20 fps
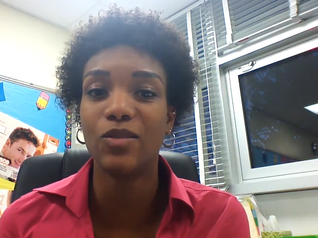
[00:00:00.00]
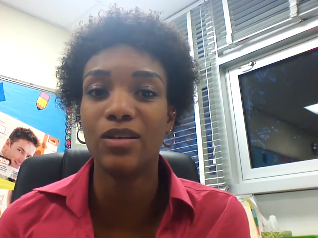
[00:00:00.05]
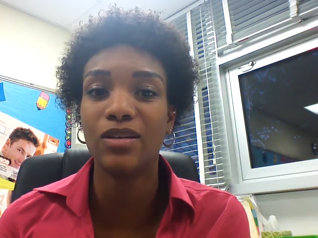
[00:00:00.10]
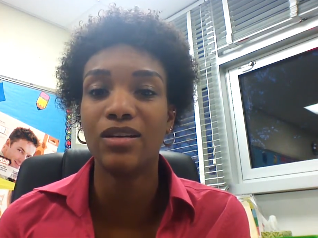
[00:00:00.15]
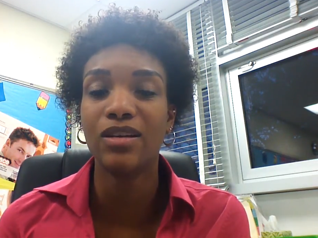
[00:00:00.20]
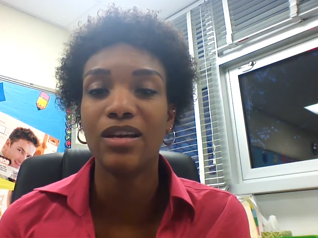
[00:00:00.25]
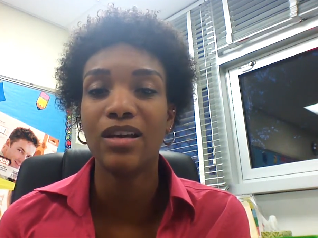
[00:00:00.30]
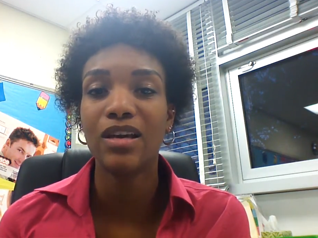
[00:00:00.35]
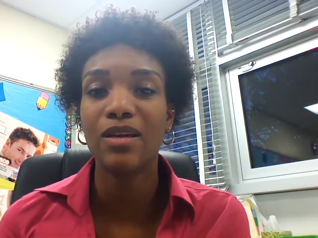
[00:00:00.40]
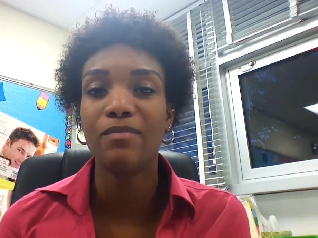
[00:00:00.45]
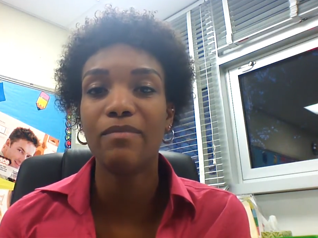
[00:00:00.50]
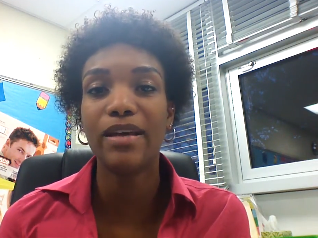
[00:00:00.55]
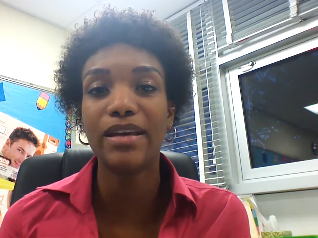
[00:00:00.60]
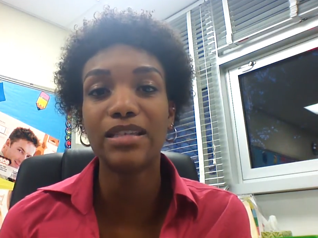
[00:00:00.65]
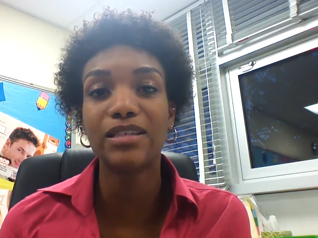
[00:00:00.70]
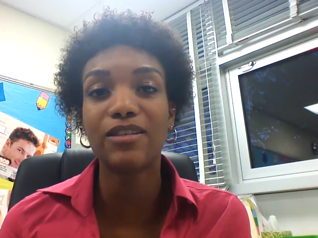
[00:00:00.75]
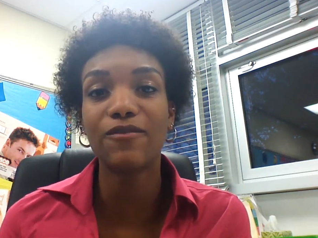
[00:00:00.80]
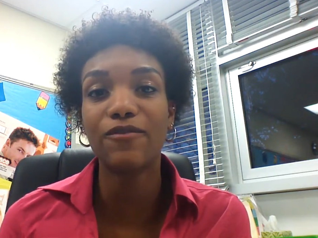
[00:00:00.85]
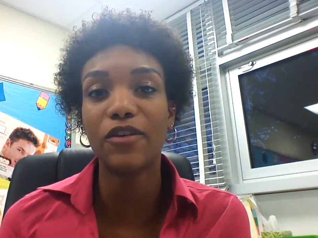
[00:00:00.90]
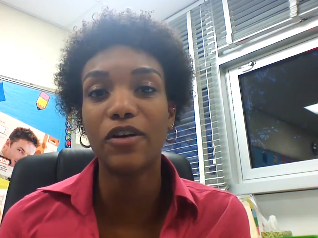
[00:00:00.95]
It
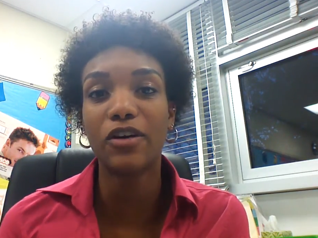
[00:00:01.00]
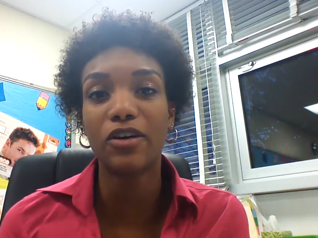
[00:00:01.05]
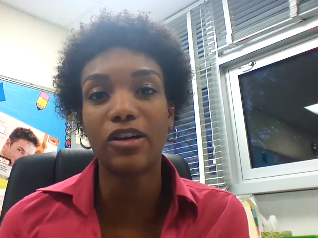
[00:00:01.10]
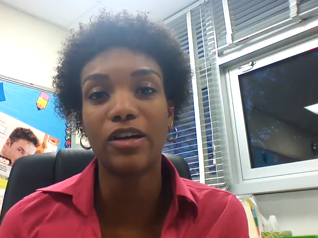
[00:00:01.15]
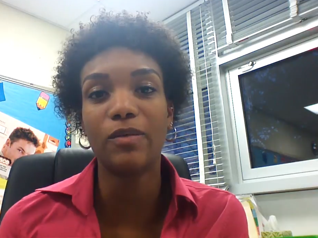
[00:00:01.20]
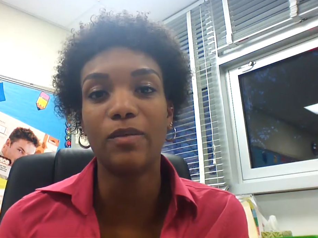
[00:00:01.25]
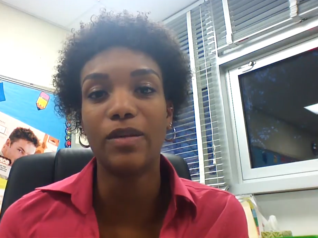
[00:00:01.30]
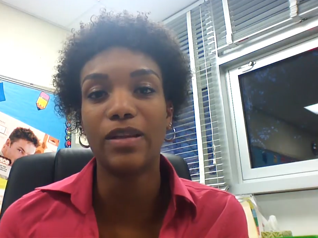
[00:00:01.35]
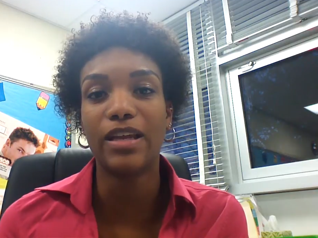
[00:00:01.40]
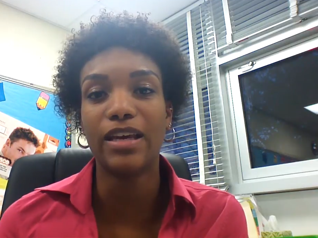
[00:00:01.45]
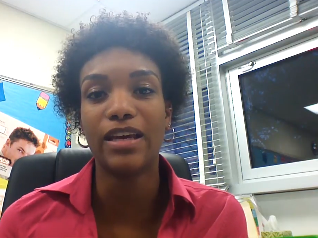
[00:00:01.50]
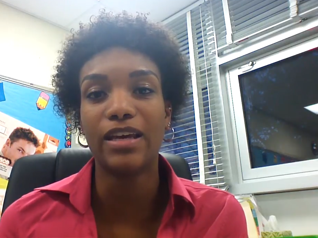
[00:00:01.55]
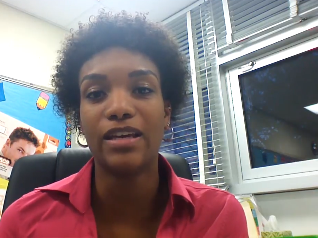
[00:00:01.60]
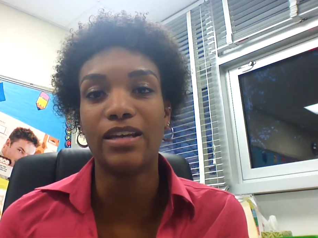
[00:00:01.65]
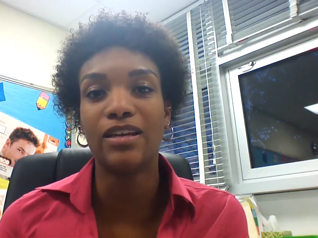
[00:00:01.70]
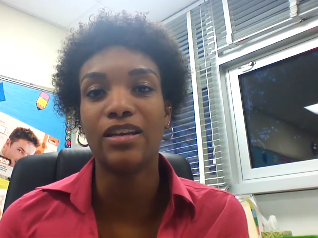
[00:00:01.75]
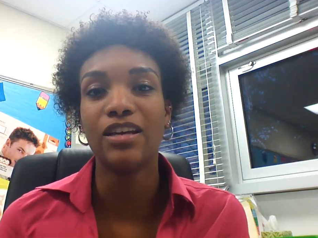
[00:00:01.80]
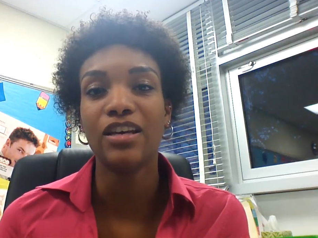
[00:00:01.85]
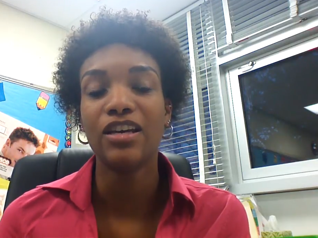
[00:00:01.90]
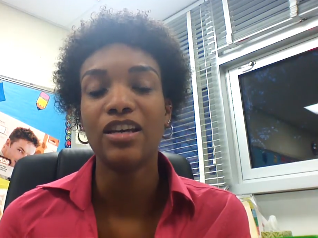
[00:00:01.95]
makes them feel good when they can